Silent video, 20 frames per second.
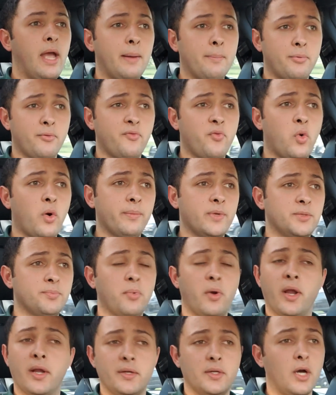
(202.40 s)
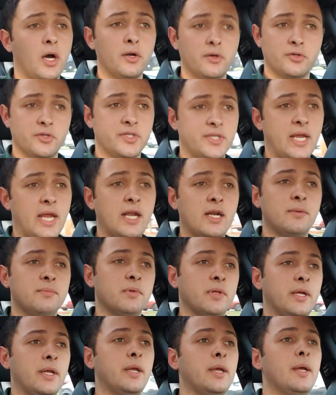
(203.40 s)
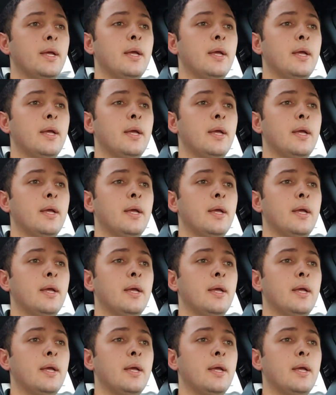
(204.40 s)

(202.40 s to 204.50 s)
performance brand, understandably.